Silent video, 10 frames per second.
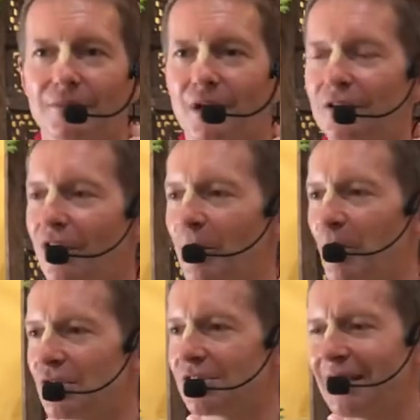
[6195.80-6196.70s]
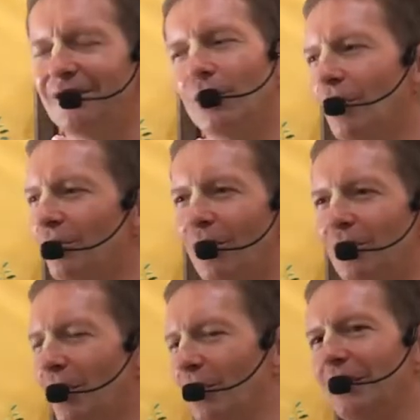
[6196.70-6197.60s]
Another person said, no, no, no,
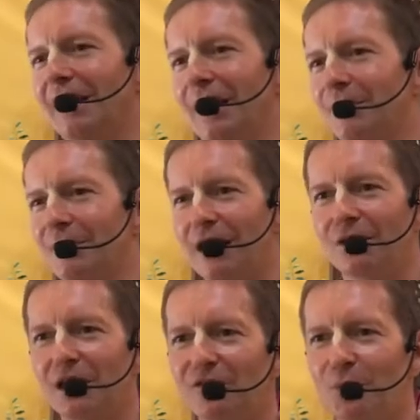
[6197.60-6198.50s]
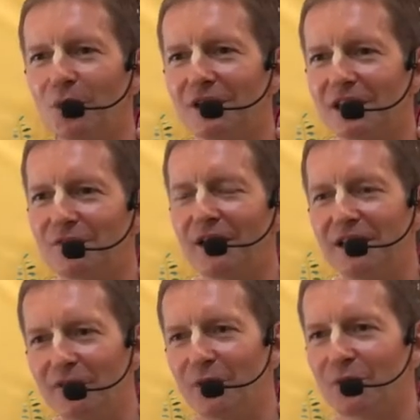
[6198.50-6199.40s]
the holy name cannot give mukti. It's very
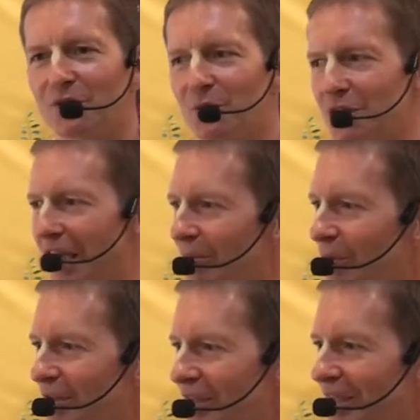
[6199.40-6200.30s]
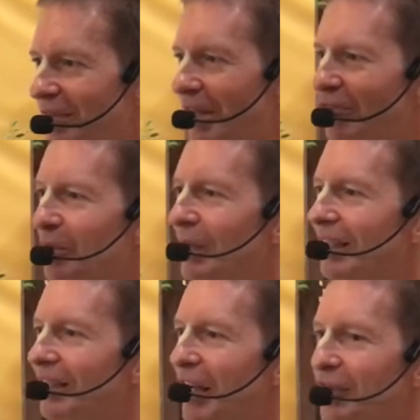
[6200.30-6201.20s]
difficult to attain mukti, even after
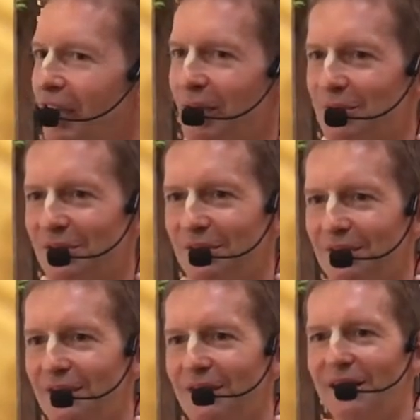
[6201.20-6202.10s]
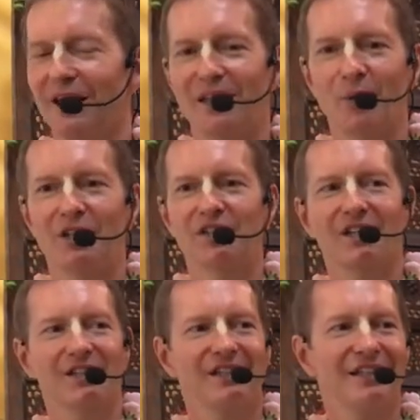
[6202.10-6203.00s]
many lifetimes. And they were
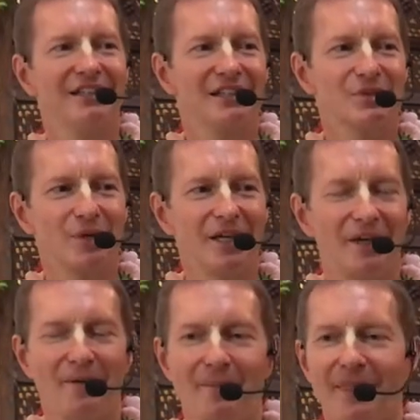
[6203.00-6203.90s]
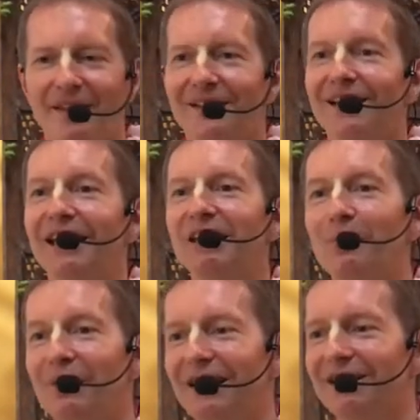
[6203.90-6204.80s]
discussing in this way. In the
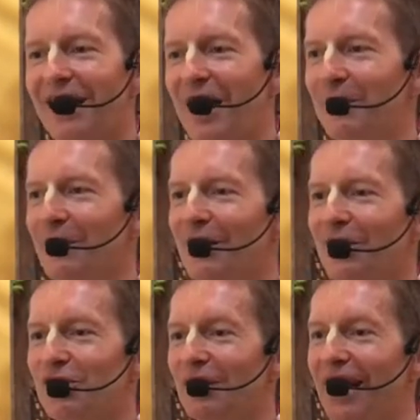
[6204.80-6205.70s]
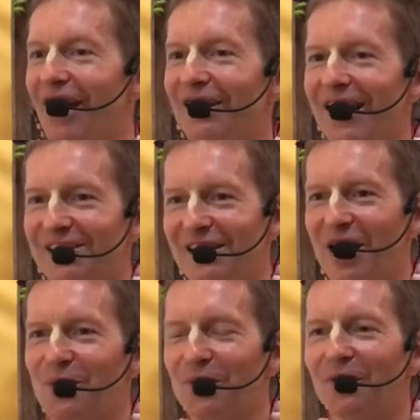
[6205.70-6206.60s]
meantime, Srila Haridas
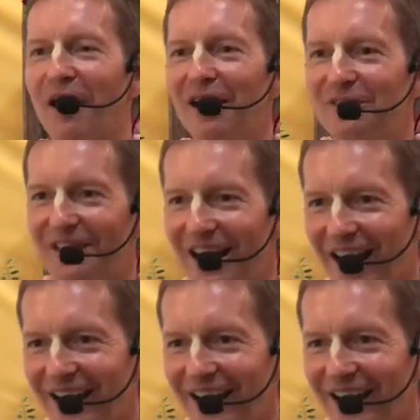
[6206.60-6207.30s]
Thakur arrived there.